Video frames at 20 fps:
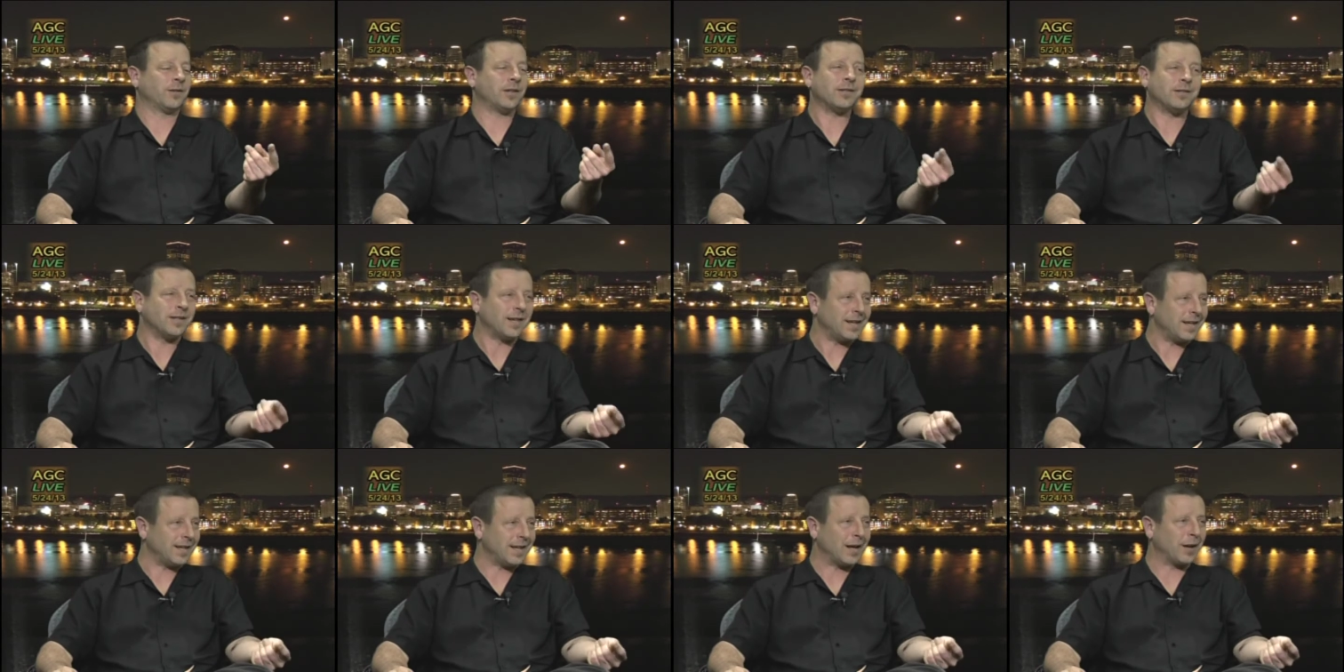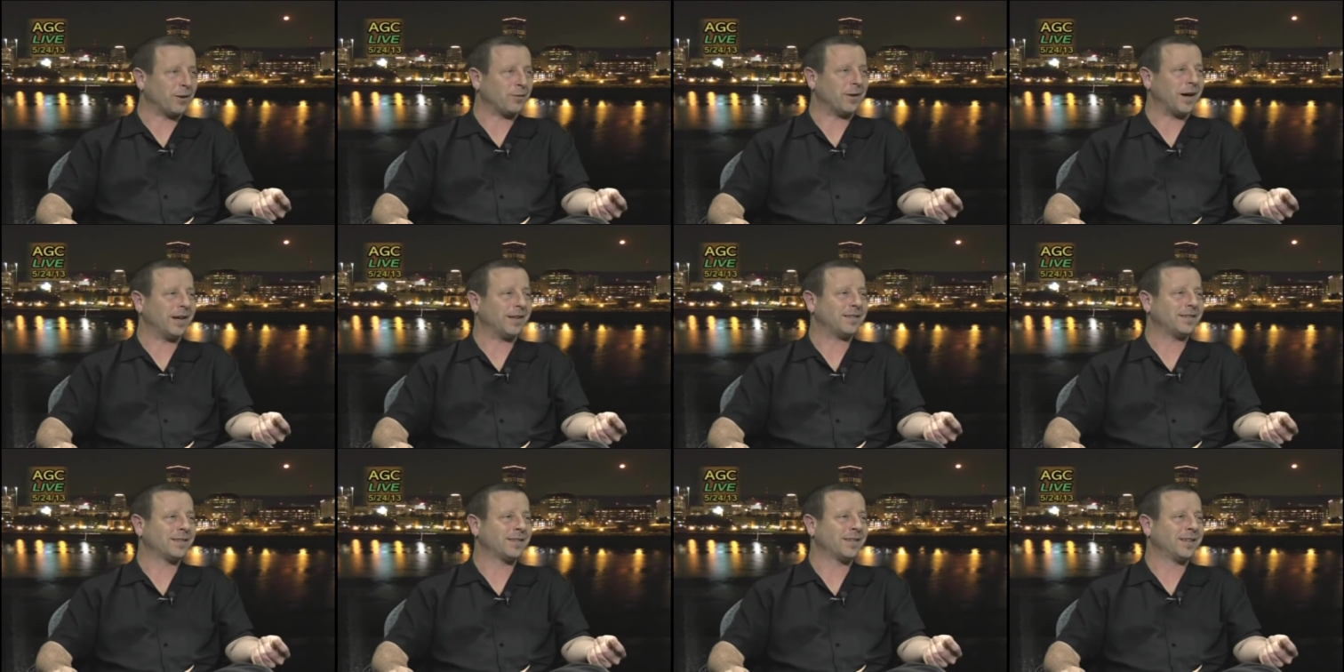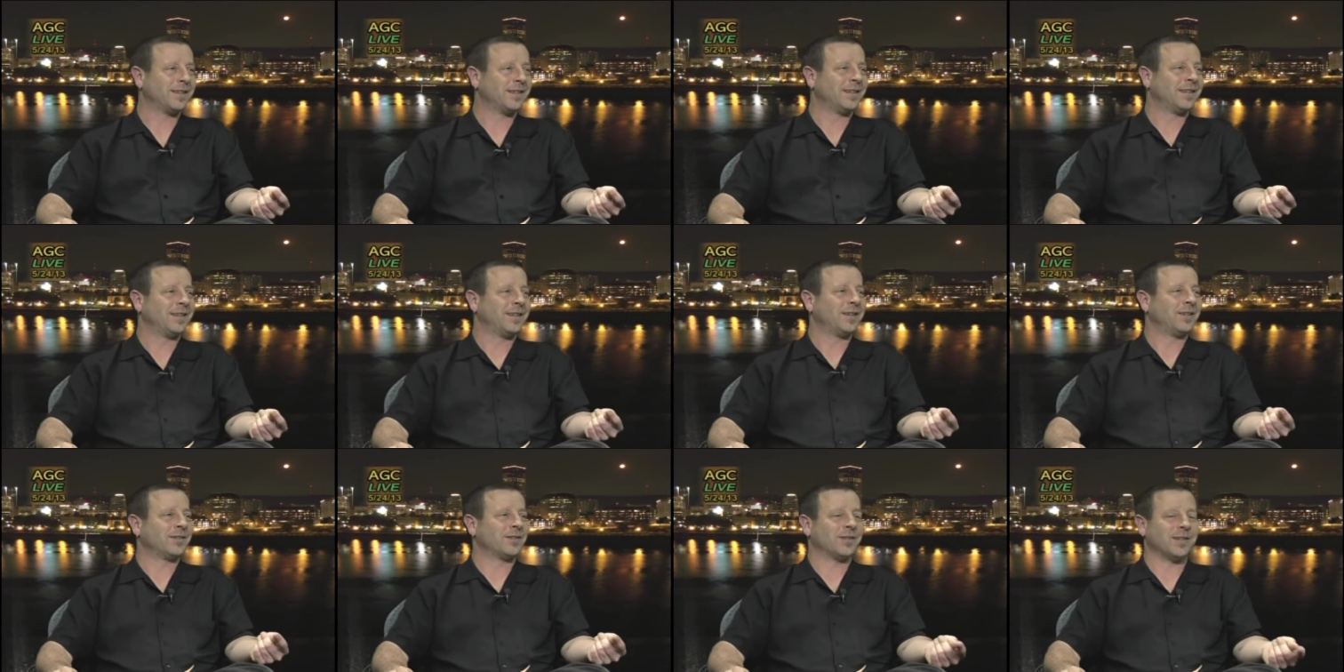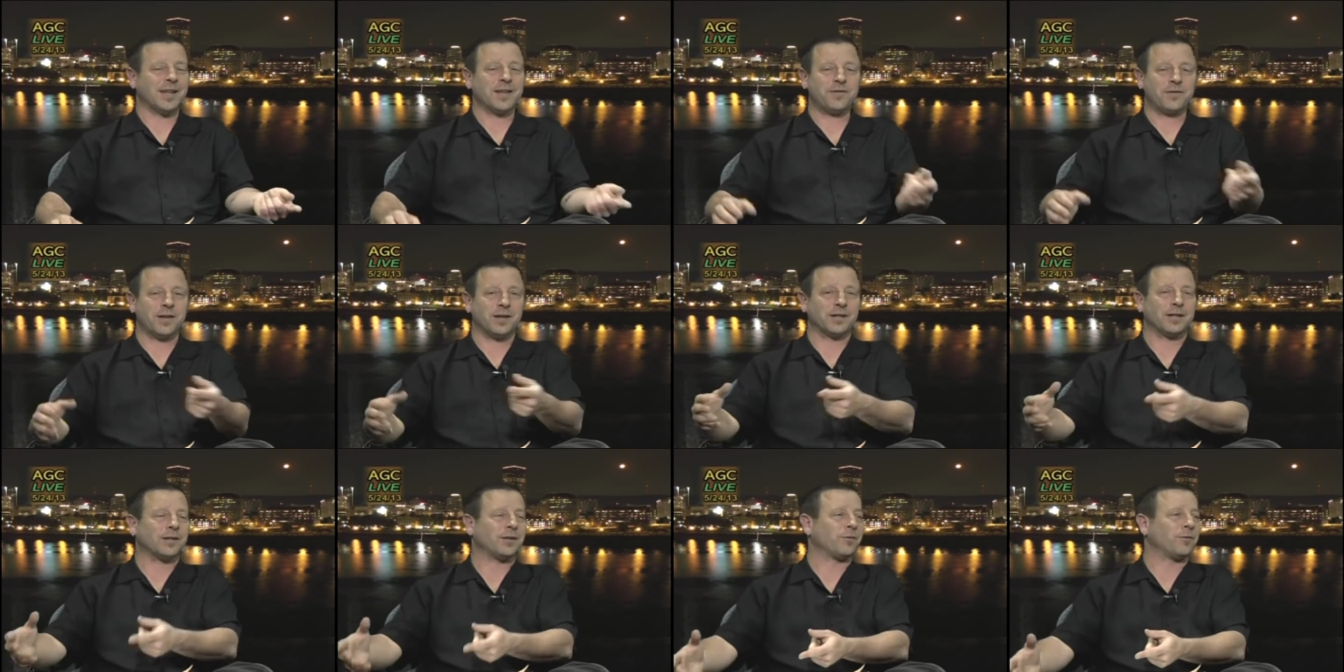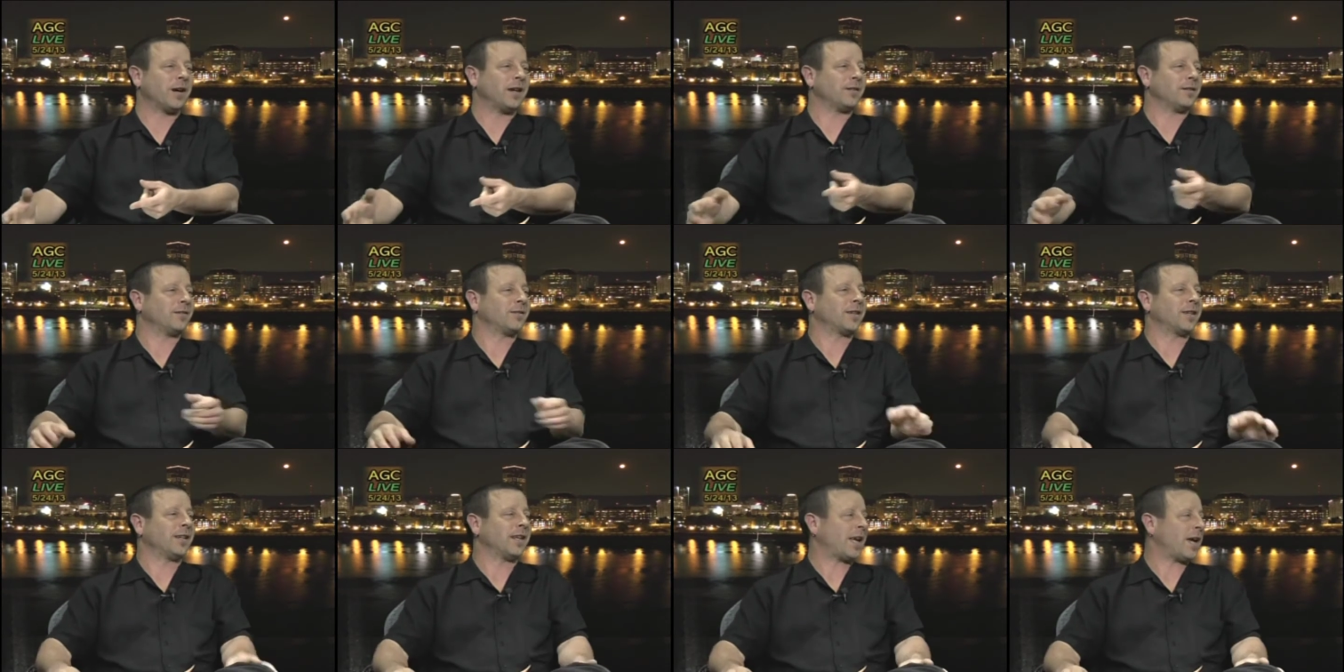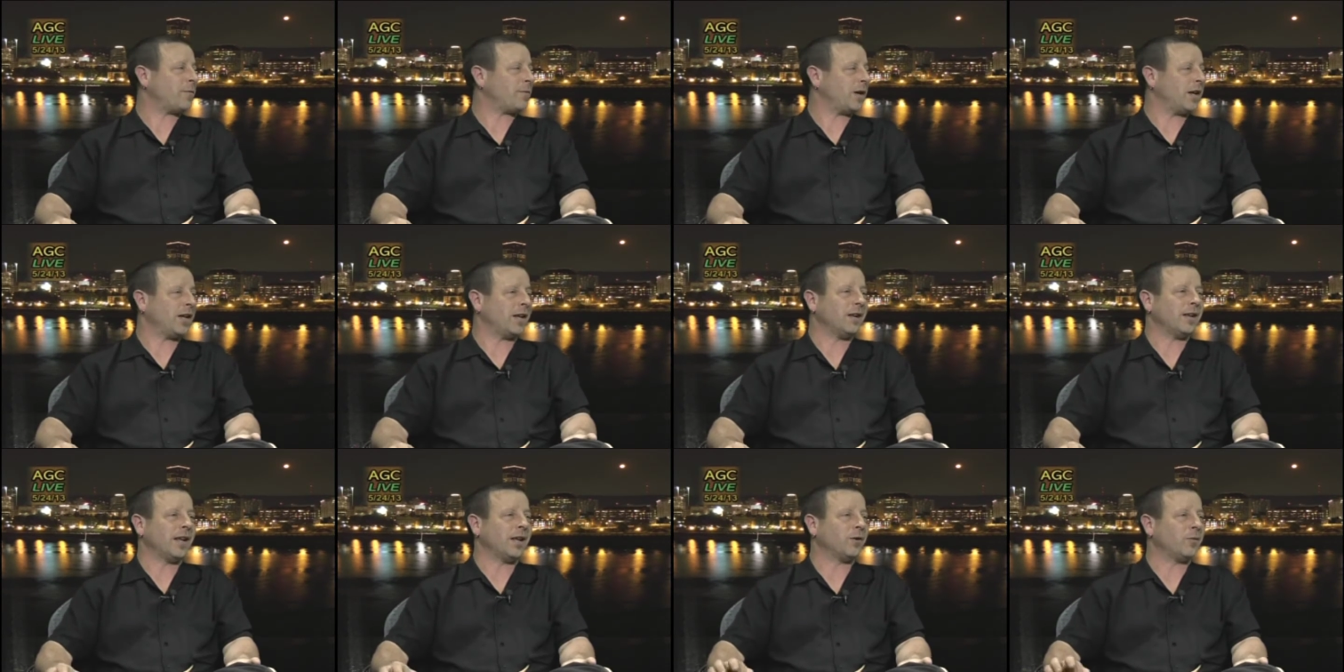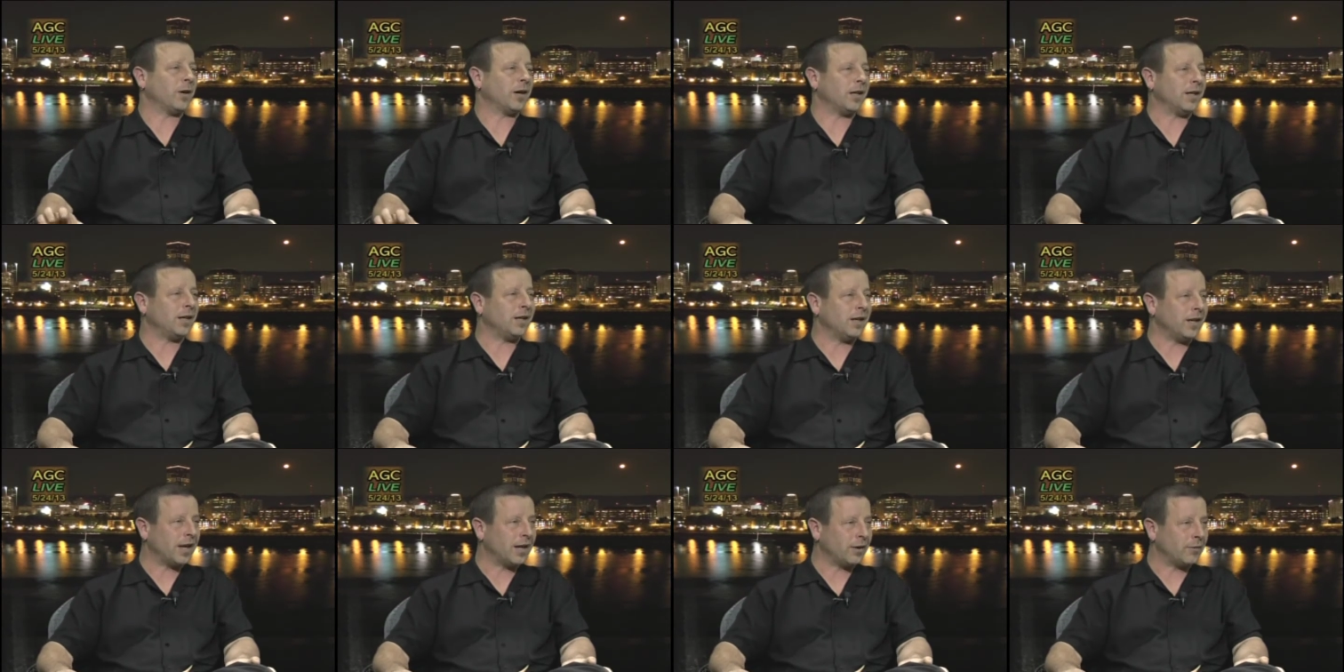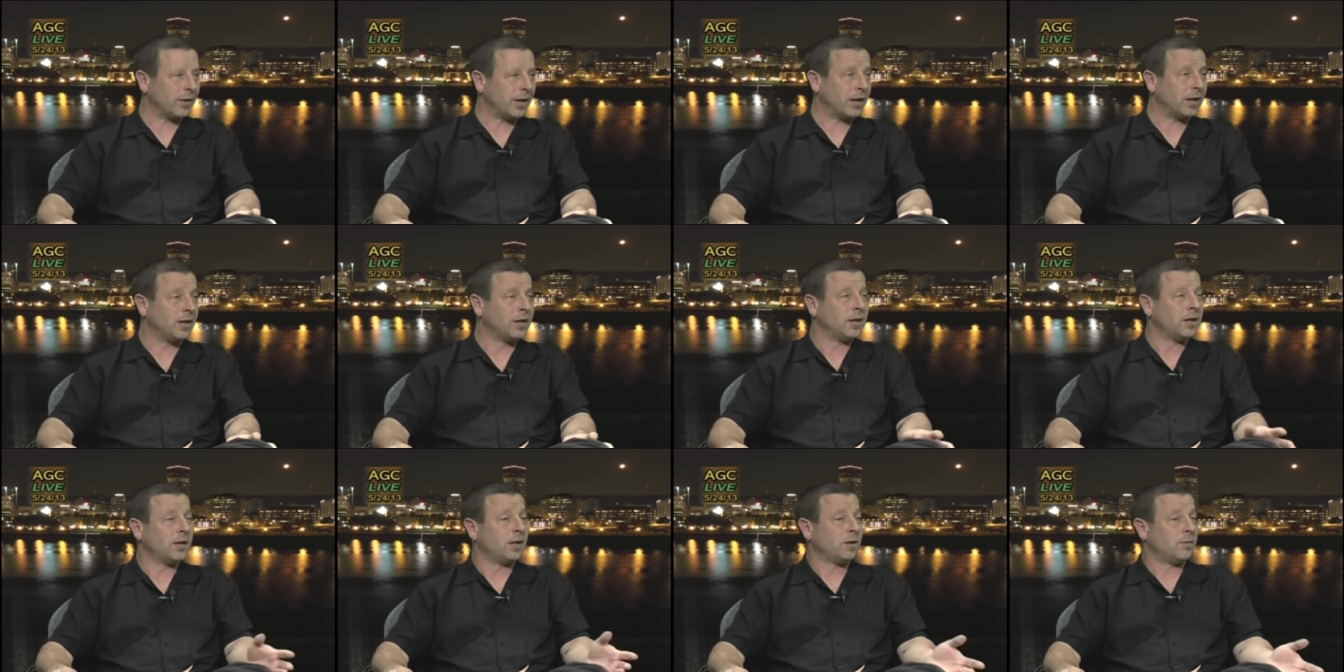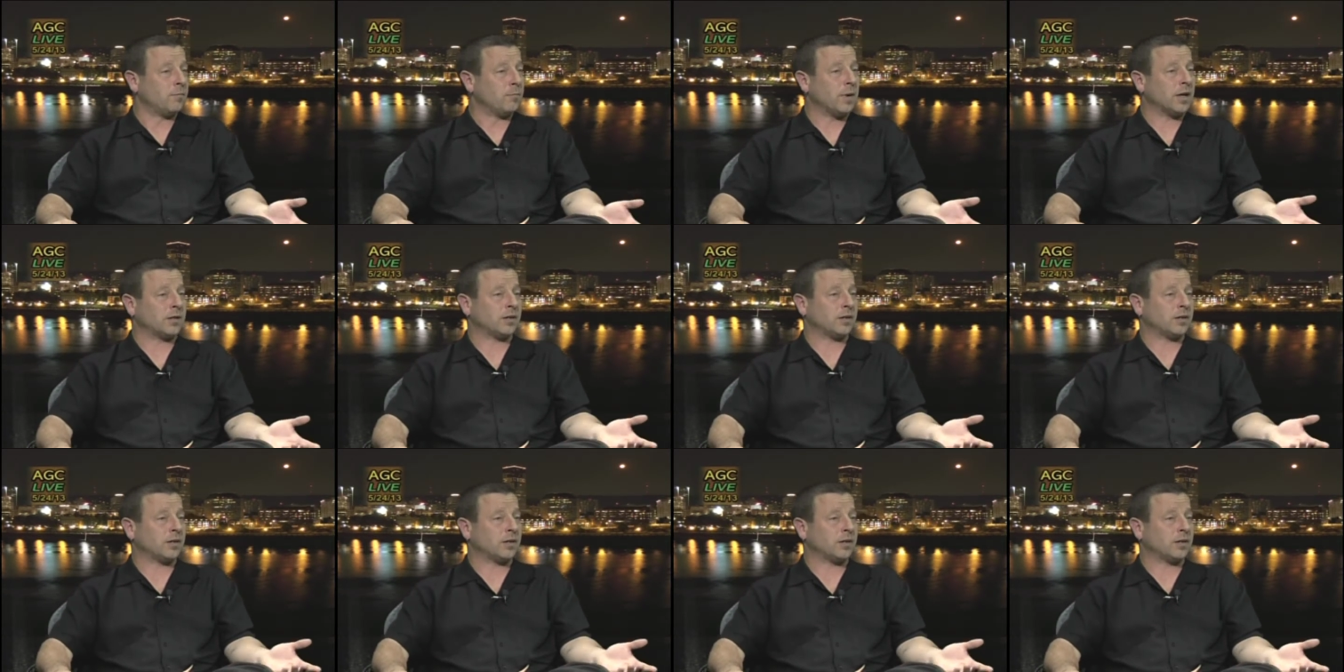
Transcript: There isn't any yellow rice. So they think that the rice is contaminated and they don't want to eat it anyway, hmm.